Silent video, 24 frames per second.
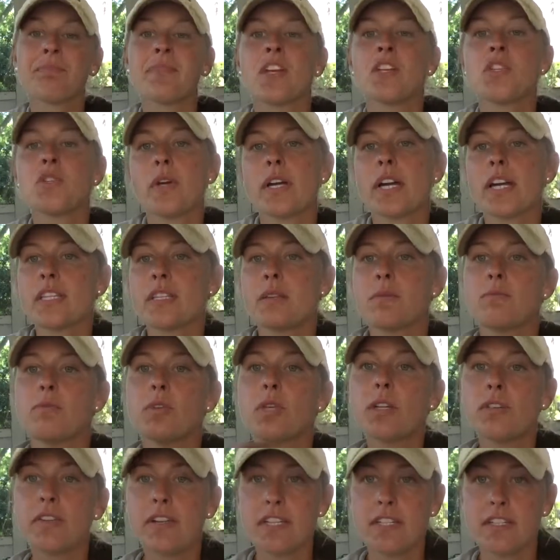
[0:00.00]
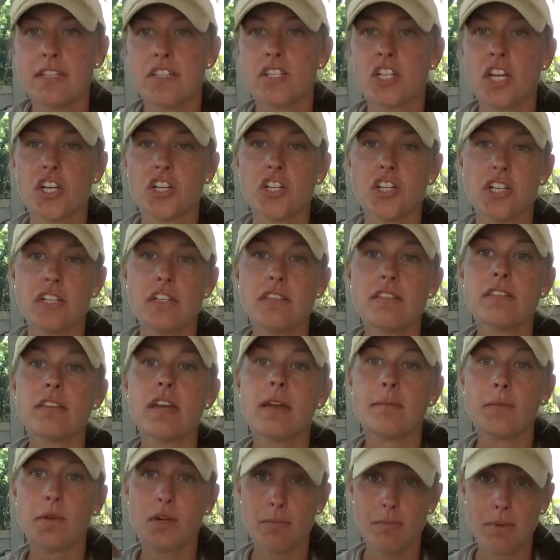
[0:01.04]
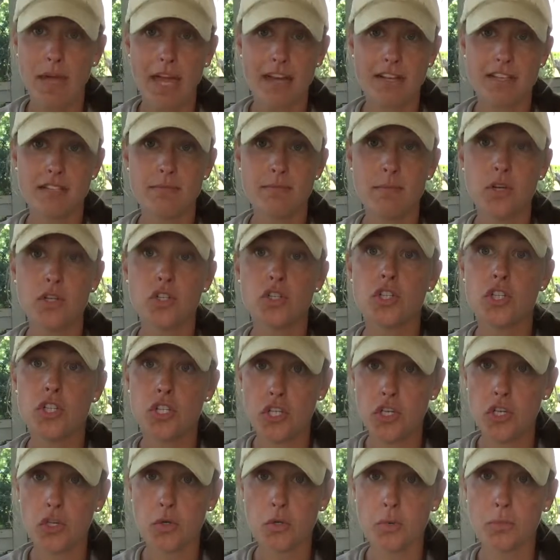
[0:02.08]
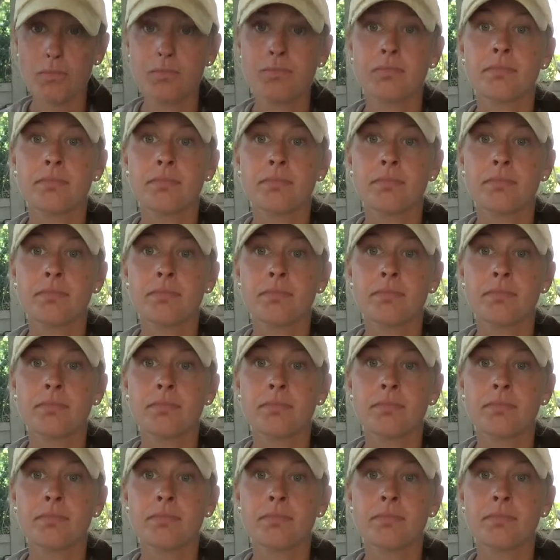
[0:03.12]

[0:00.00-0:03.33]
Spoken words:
So I got some really great suggestions. I'm going to pass them on to you.